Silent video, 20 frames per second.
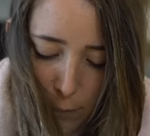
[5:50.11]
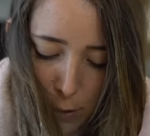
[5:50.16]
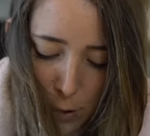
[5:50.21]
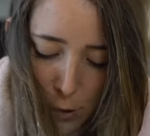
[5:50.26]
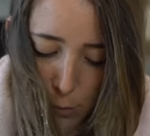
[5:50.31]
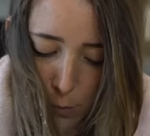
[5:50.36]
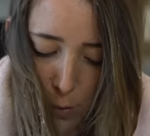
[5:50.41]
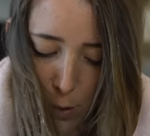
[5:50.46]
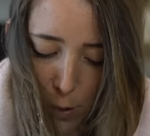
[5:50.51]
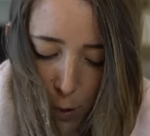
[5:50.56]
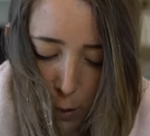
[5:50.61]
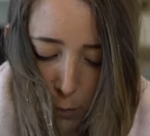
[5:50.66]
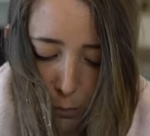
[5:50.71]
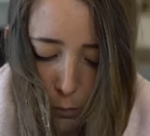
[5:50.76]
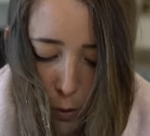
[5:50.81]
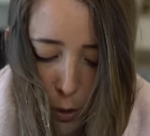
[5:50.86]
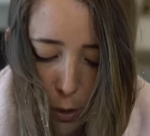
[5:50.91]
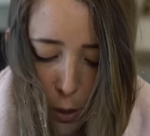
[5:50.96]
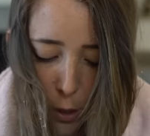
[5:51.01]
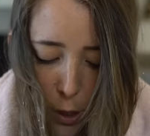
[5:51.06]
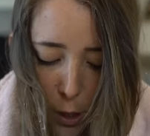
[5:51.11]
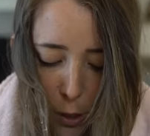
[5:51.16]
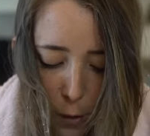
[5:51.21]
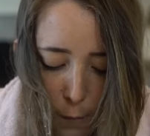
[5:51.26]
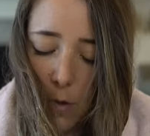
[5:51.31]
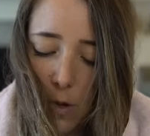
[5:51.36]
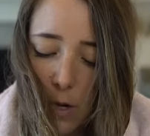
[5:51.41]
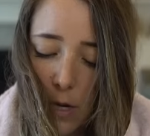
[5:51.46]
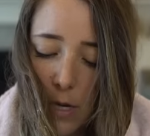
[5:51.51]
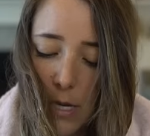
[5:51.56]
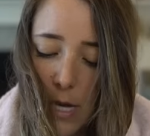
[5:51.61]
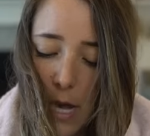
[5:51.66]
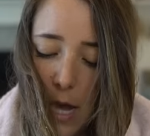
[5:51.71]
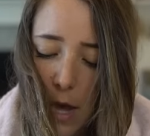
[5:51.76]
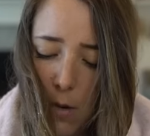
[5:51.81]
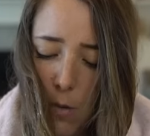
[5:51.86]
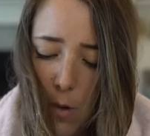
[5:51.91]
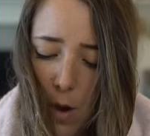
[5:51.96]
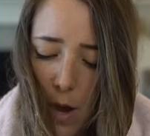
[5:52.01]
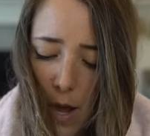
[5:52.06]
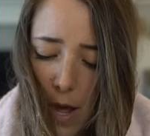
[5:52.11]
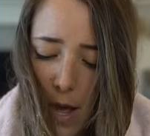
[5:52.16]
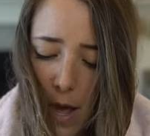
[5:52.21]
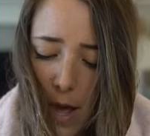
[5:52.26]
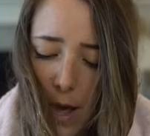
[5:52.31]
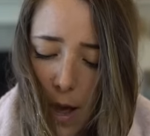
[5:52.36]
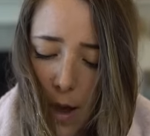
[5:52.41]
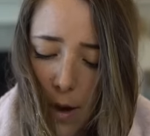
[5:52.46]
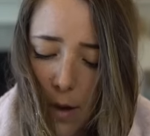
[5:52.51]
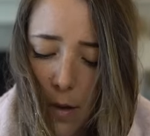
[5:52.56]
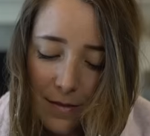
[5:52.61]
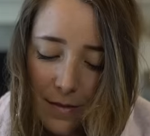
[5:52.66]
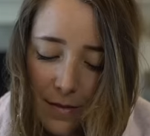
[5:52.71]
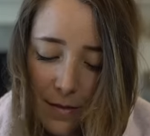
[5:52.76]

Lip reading: What a DIY hack.